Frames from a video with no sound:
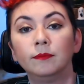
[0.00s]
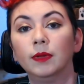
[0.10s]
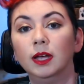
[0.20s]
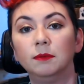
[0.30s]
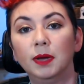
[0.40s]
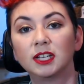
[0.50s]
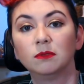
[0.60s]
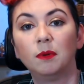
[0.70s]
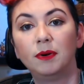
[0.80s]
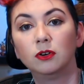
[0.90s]
and the
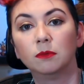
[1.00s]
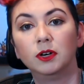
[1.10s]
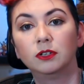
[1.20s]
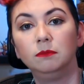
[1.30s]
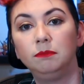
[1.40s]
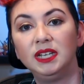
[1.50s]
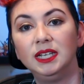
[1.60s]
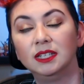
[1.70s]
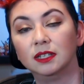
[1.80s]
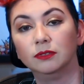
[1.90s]
maximum Pokemon can be
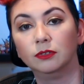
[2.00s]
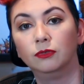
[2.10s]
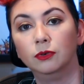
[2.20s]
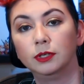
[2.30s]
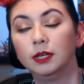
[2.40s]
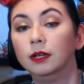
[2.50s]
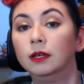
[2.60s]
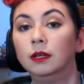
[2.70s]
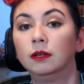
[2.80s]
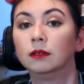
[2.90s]
is level 40.
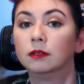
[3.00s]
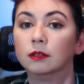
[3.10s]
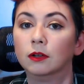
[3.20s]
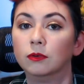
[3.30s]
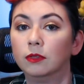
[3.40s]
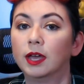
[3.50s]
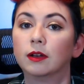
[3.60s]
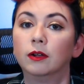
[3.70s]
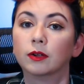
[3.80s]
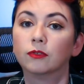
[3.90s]
So that
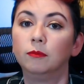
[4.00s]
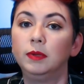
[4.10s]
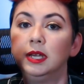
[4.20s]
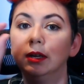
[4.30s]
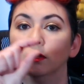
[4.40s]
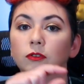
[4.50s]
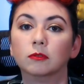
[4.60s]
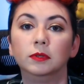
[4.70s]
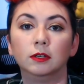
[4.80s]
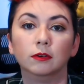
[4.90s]
arc from me goes from
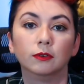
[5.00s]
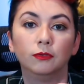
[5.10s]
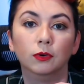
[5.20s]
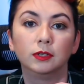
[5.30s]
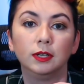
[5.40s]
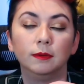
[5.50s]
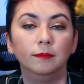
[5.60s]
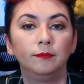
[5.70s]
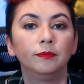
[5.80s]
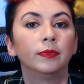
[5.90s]
0 to 40.
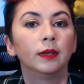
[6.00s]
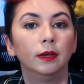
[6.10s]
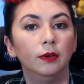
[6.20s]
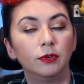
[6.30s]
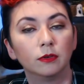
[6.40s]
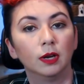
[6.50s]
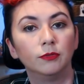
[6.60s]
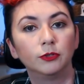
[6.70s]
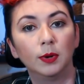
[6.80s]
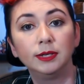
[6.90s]
If you're a level
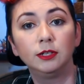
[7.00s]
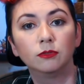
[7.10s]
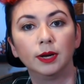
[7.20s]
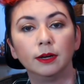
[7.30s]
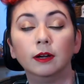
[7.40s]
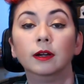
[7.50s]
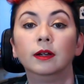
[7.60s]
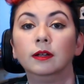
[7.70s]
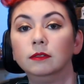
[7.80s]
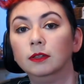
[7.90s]
20 trainer,
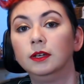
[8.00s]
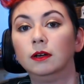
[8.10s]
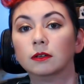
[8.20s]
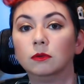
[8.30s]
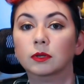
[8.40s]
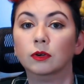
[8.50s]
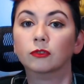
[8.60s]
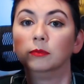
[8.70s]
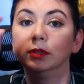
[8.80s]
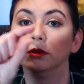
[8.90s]
then the arc will go
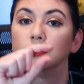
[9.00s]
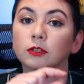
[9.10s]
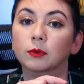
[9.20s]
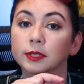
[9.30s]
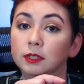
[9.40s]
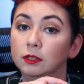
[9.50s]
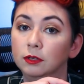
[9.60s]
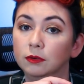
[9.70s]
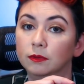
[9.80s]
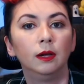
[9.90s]
from 0 to
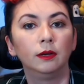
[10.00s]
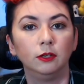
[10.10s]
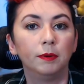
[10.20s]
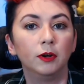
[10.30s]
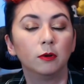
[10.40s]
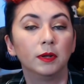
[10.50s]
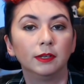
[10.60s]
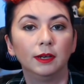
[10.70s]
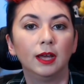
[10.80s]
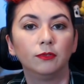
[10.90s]
22. Your Pokemon's
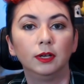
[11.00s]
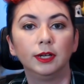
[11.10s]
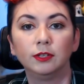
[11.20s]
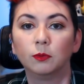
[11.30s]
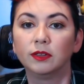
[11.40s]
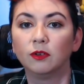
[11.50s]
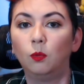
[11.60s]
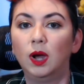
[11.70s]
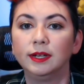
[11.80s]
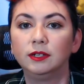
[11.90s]
level is where the
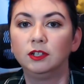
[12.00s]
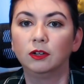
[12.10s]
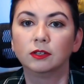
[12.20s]
white dot